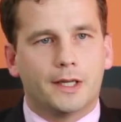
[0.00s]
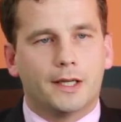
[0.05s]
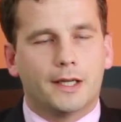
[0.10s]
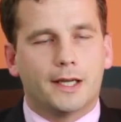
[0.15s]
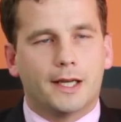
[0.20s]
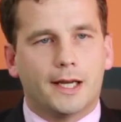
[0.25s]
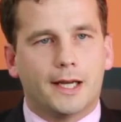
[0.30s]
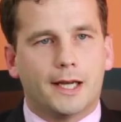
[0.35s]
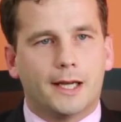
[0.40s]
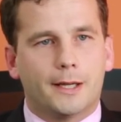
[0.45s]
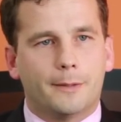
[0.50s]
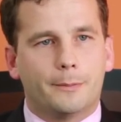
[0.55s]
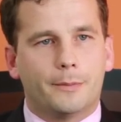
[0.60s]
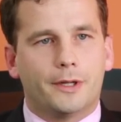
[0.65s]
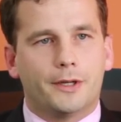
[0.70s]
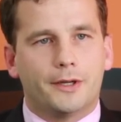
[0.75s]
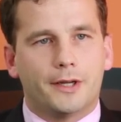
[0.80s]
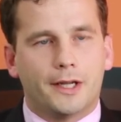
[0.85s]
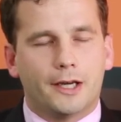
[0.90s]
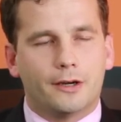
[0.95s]

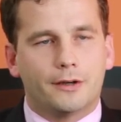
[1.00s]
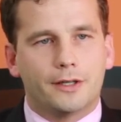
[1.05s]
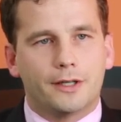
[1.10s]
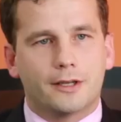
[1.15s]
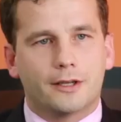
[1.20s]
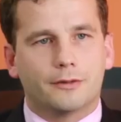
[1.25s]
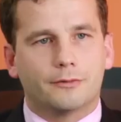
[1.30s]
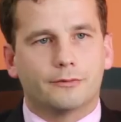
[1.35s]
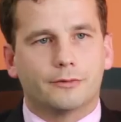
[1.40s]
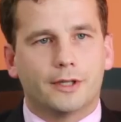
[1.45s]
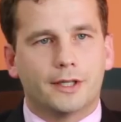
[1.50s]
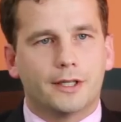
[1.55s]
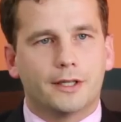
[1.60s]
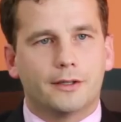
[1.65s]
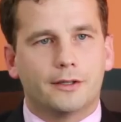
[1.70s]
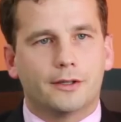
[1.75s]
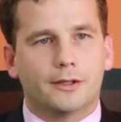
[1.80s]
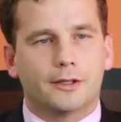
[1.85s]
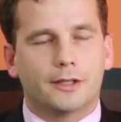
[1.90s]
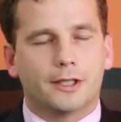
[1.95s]
but now he can
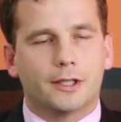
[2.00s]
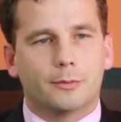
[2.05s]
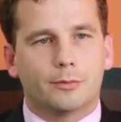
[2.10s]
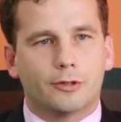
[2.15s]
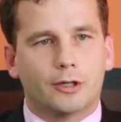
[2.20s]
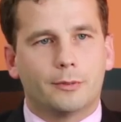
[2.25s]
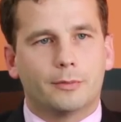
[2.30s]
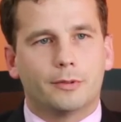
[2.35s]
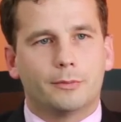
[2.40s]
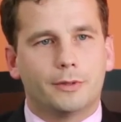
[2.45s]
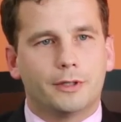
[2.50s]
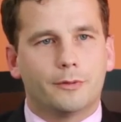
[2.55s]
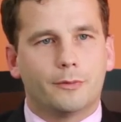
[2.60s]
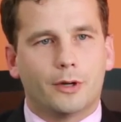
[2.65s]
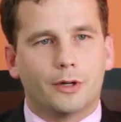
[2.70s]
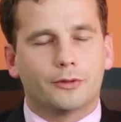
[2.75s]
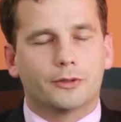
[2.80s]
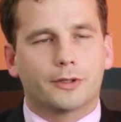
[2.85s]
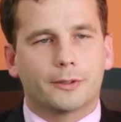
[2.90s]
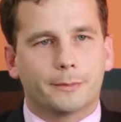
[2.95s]
read, he probably
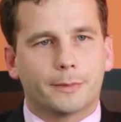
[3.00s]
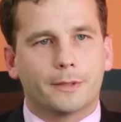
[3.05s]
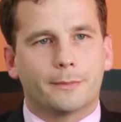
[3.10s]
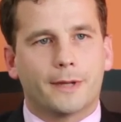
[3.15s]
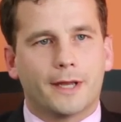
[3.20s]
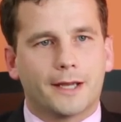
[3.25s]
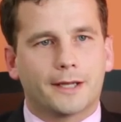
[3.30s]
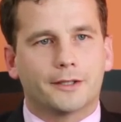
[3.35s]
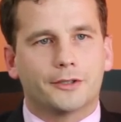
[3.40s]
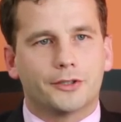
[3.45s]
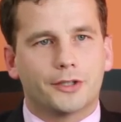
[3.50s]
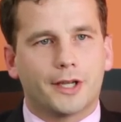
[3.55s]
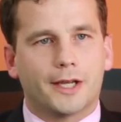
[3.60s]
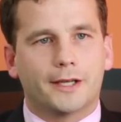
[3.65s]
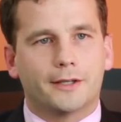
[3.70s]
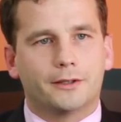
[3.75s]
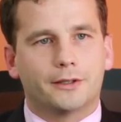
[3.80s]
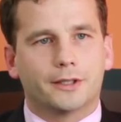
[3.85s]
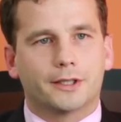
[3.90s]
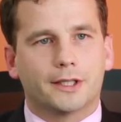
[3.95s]
won't be back in
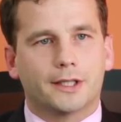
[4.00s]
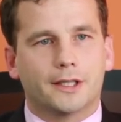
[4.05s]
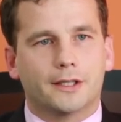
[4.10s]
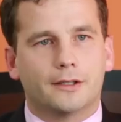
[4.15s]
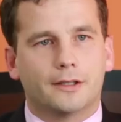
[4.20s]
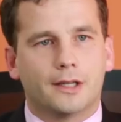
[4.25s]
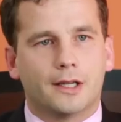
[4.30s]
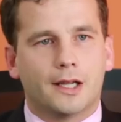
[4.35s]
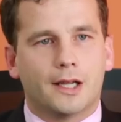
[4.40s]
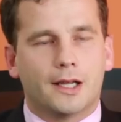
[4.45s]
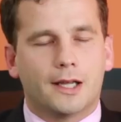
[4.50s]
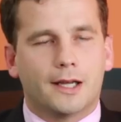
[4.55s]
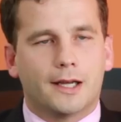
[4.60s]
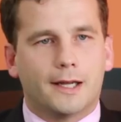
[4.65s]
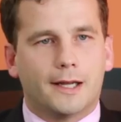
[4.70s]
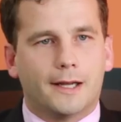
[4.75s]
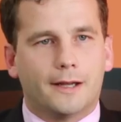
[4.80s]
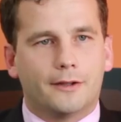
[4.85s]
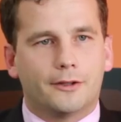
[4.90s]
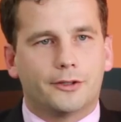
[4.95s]
jail again.
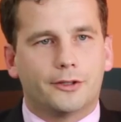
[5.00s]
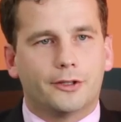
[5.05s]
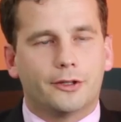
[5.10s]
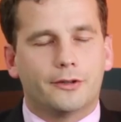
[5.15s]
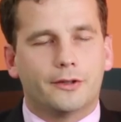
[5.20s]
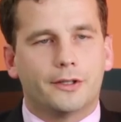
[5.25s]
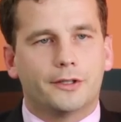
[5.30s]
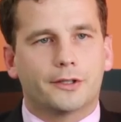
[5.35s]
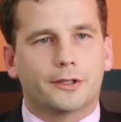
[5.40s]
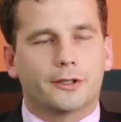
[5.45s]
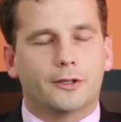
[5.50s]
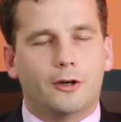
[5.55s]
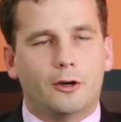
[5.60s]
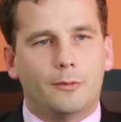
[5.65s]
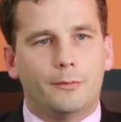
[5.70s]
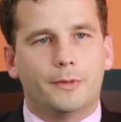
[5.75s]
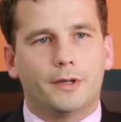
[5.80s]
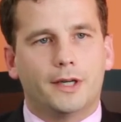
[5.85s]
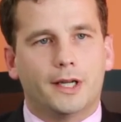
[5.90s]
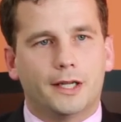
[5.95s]
So there's a
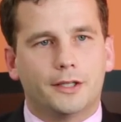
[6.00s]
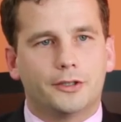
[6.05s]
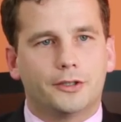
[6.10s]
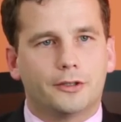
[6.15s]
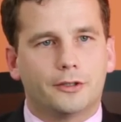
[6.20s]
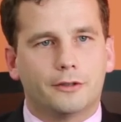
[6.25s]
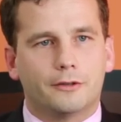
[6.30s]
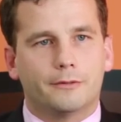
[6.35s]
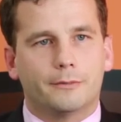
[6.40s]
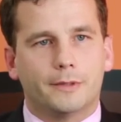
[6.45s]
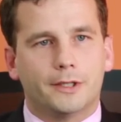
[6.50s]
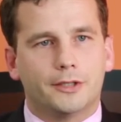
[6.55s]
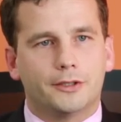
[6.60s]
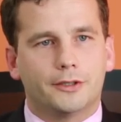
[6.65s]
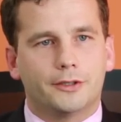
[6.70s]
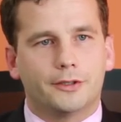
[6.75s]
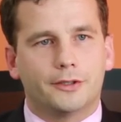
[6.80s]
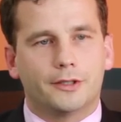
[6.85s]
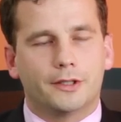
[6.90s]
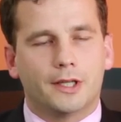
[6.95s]
combination of
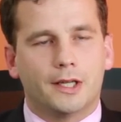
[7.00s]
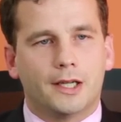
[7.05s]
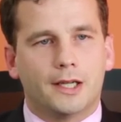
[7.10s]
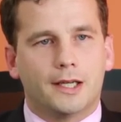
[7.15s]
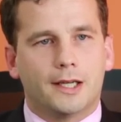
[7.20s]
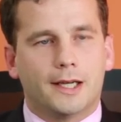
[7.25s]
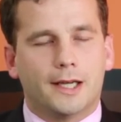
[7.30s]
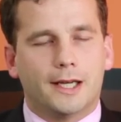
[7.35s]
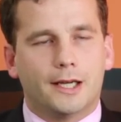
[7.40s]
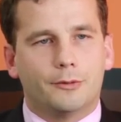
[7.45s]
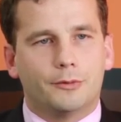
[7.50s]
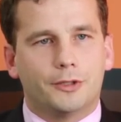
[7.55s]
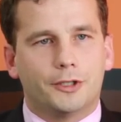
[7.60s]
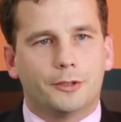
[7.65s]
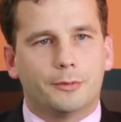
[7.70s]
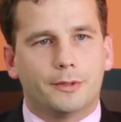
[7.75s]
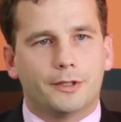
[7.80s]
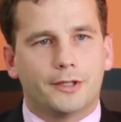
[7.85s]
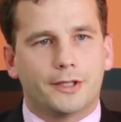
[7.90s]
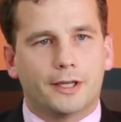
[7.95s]
measures. We need
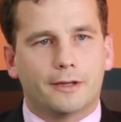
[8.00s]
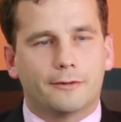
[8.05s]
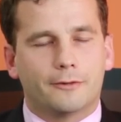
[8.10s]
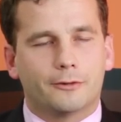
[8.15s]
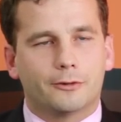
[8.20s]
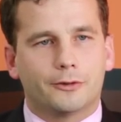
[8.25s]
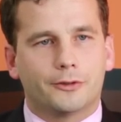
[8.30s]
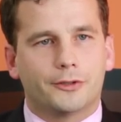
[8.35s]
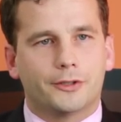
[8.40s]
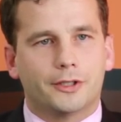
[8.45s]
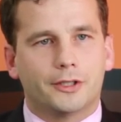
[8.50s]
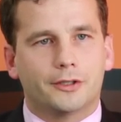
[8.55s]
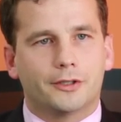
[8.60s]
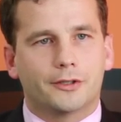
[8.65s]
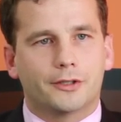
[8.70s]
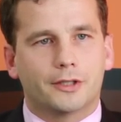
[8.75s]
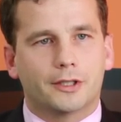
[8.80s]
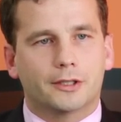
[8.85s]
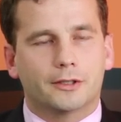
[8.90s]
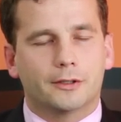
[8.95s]
to be tougher on
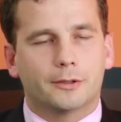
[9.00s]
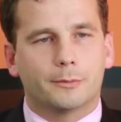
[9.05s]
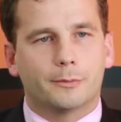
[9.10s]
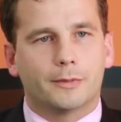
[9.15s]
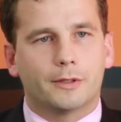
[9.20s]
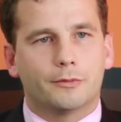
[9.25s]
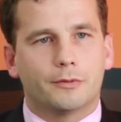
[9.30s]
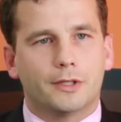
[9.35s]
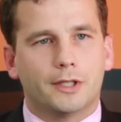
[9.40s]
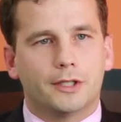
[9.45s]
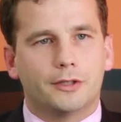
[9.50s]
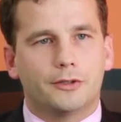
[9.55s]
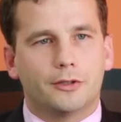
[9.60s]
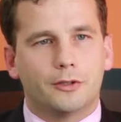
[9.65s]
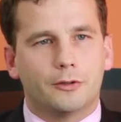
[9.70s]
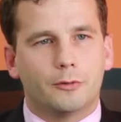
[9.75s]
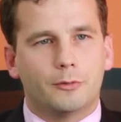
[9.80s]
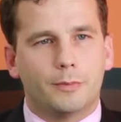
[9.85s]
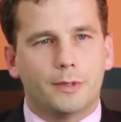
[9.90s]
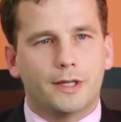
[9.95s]
sentencing, but we need to
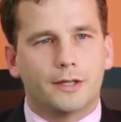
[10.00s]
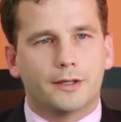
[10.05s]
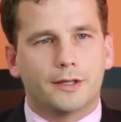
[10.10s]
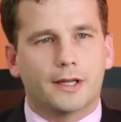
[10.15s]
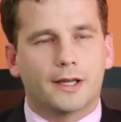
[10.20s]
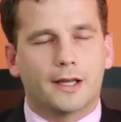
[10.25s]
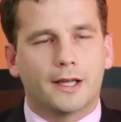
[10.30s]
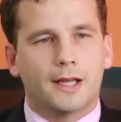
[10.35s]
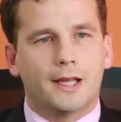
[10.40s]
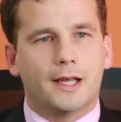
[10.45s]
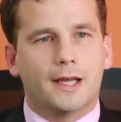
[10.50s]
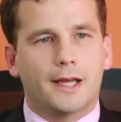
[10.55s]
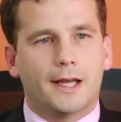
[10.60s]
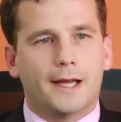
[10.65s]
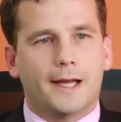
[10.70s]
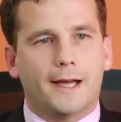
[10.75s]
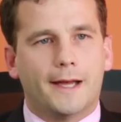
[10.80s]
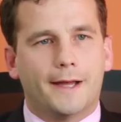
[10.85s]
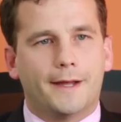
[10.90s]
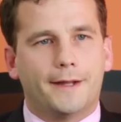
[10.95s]
do better
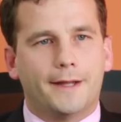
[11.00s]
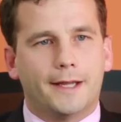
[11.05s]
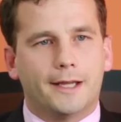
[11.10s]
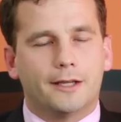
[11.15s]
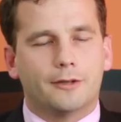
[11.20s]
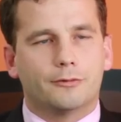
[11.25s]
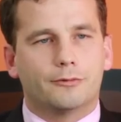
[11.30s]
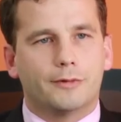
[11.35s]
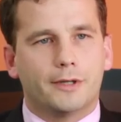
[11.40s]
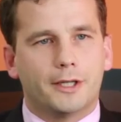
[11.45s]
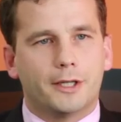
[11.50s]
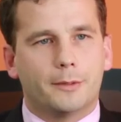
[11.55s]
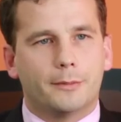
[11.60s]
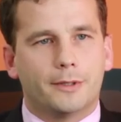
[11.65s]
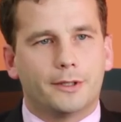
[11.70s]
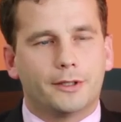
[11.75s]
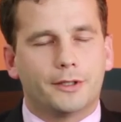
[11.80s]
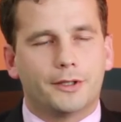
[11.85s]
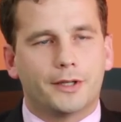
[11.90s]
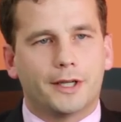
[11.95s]
at
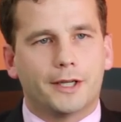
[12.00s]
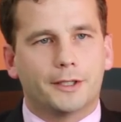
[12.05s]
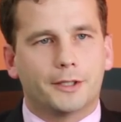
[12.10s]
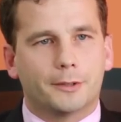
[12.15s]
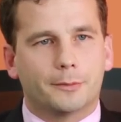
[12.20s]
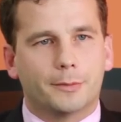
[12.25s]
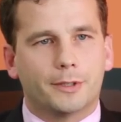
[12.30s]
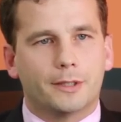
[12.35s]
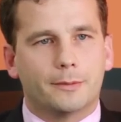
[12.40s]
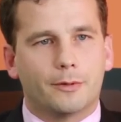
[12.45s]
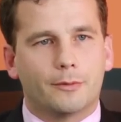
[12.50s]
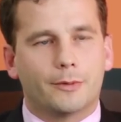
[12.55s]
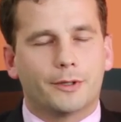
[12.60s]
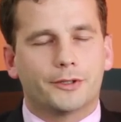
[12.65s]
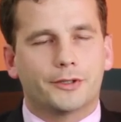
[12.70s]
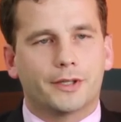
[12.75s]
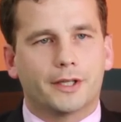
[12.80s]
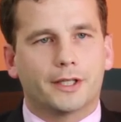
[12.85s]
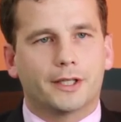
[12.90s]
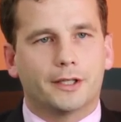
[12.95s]
rehabilitating people
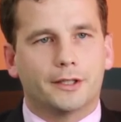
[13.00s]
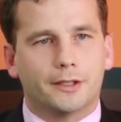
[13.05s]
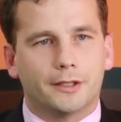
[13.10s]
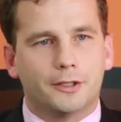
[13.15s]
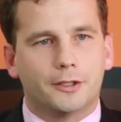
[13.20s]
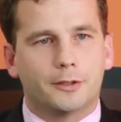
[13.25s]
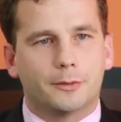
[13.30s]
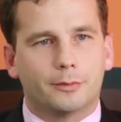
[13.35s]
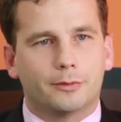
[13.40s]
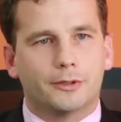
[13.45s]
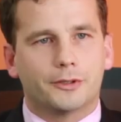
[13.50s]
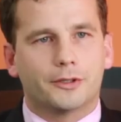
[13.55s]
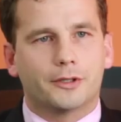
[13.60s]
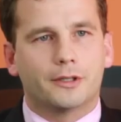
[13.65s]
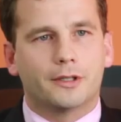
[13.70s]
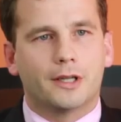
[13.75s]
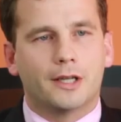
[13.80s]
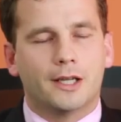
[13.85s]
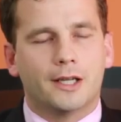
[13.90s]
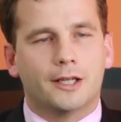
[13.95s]
once they get into
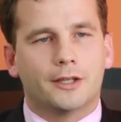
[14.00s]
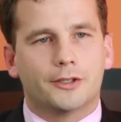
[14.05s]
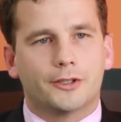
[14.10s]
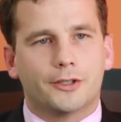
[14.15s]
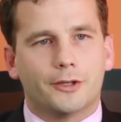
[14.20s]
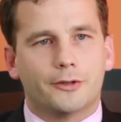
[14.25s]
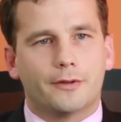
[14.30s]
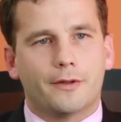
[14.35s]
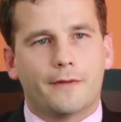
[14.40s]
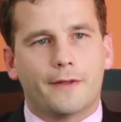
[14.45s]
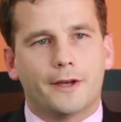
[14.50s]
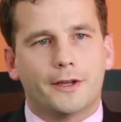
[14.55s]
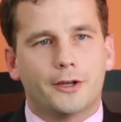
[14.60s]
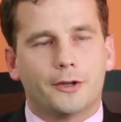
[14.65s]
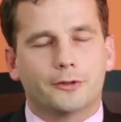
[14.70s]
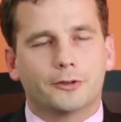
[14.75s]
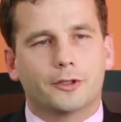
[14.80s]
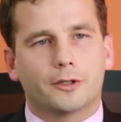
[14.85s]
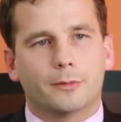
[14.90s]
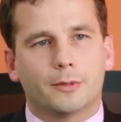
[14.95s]
prison so that they
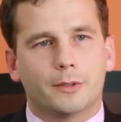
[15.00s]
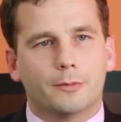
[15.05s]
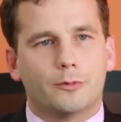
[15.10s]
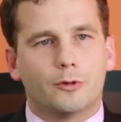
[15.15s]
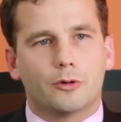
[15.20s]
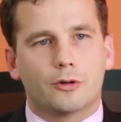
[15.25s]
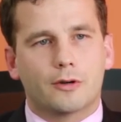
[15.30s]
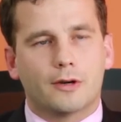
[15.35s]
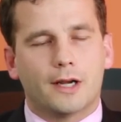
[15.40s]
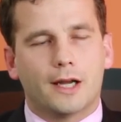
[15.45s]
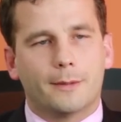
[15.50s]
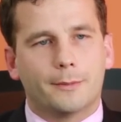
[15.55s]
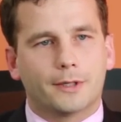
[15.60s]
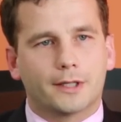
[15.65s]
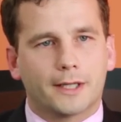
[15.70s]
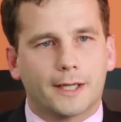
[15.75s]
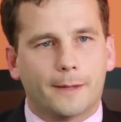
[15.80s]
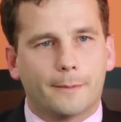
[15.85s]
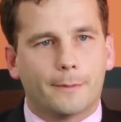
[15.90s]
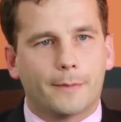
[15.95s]
don't commit more crime
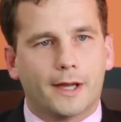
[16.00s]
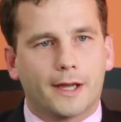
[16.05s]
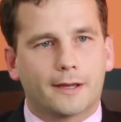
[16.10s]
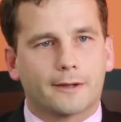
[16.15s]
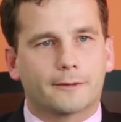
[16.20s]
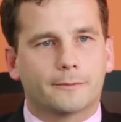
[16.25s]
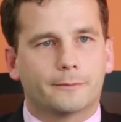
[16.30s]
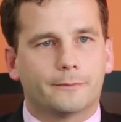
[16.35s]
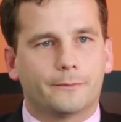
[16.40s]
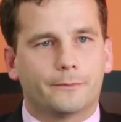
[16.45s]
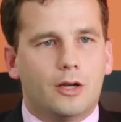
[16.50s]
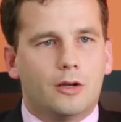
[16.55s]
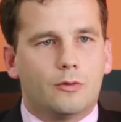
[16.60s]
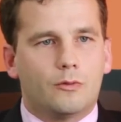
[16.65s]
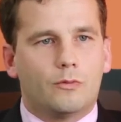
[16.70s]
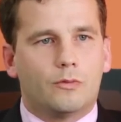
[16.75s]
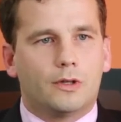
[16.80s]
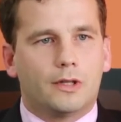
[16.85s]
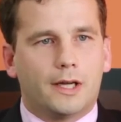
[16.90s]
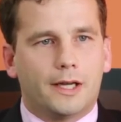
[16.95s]
and come back.
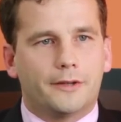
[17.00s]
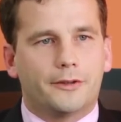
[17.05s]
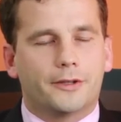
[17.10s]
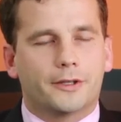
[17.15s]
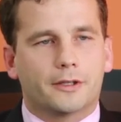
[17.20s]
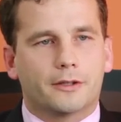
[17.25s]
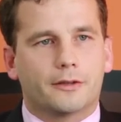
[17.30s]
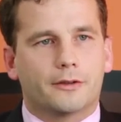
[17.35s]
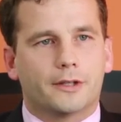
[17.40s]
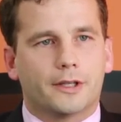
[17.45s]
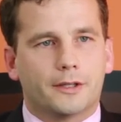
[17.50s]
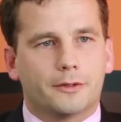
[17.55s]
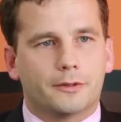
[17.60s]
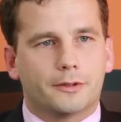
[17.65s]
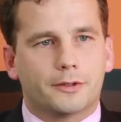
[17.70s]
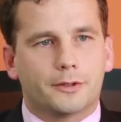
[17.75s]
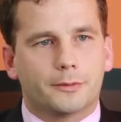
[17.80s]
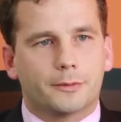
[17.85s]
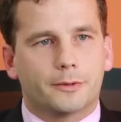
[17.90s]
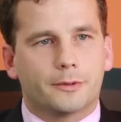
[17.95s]
Well, I think
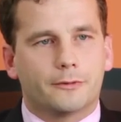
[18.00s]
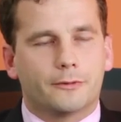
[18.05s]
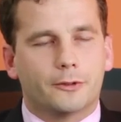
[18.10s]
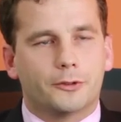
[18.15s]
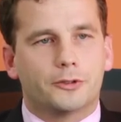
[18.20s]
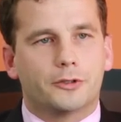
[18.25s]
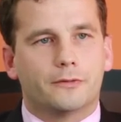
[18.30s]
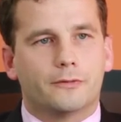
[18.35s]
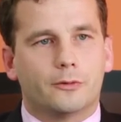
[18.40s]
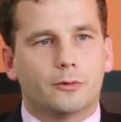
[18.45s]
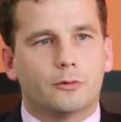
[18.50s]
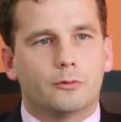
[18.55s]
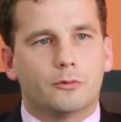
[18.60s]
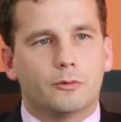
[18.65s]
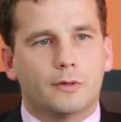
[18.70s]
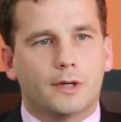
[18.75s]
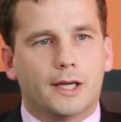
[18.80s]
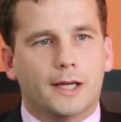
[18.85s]
that, first of all,